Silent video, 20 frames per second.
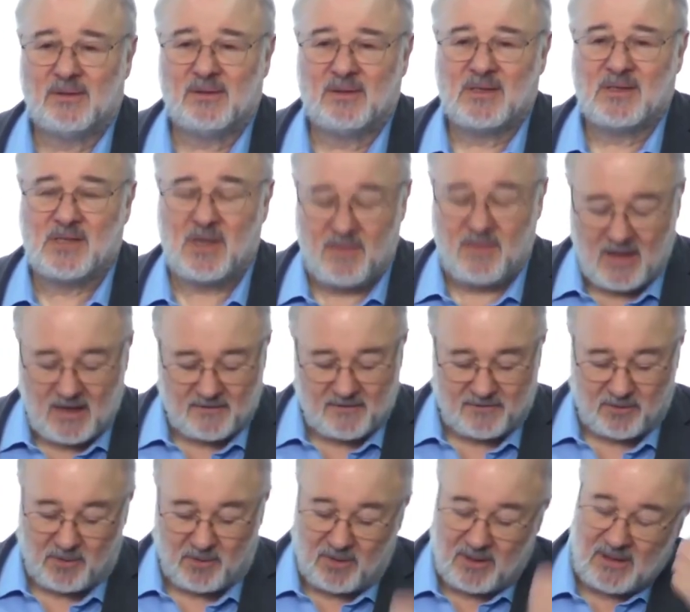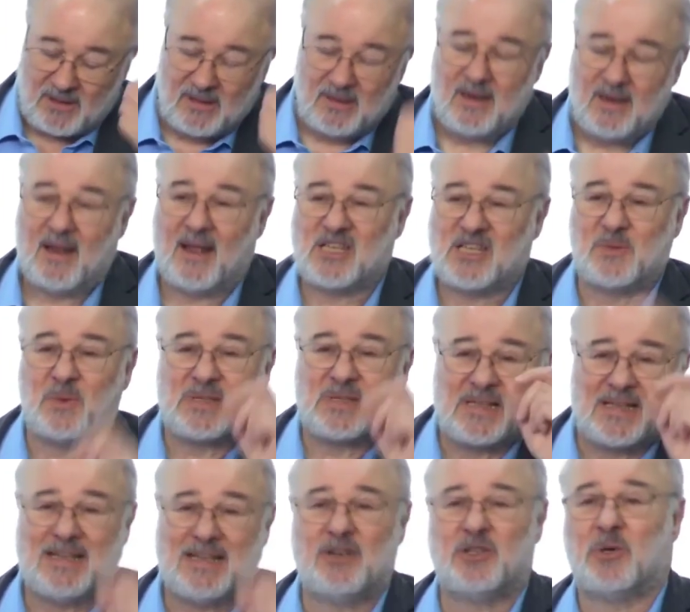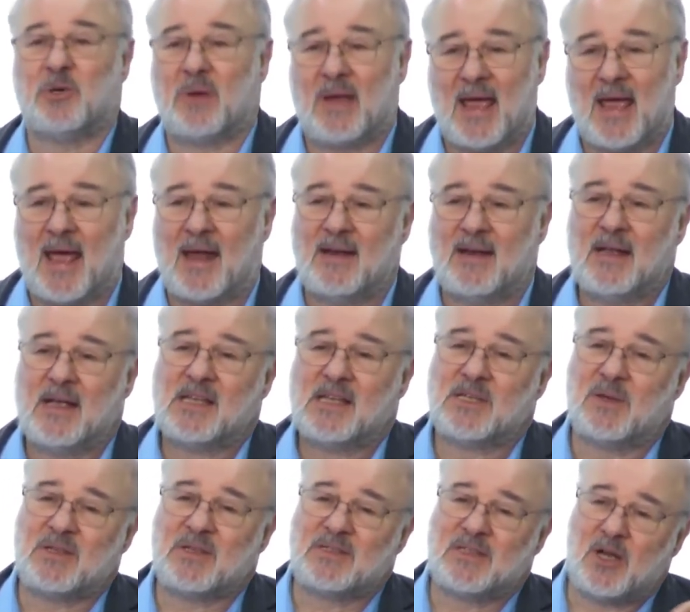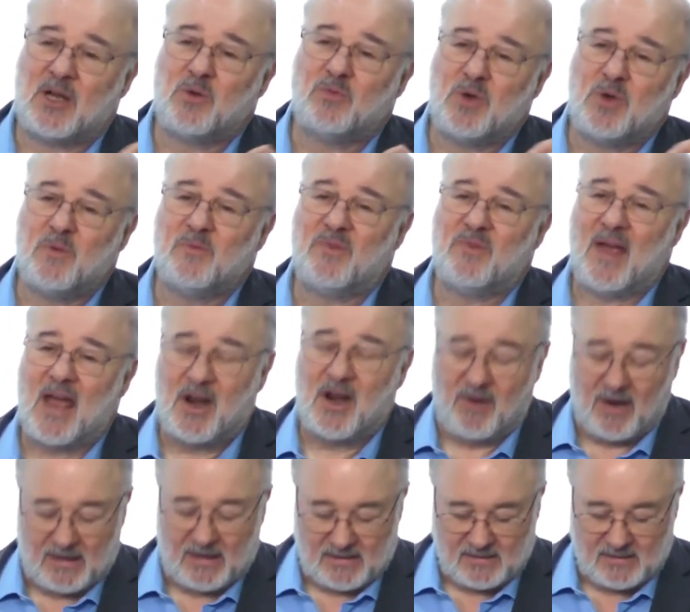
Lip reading: so therefore it has to be as clear as you can, so there's no room for error.